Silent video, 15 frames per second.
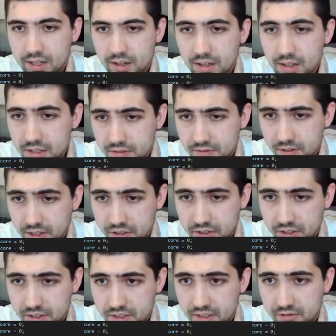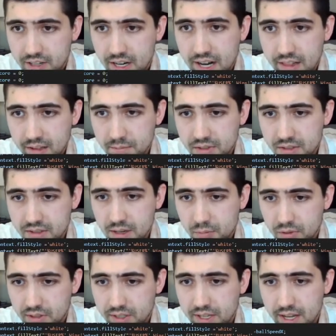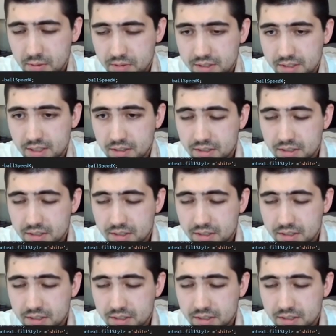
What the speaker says: all these functions and writing them separately outside.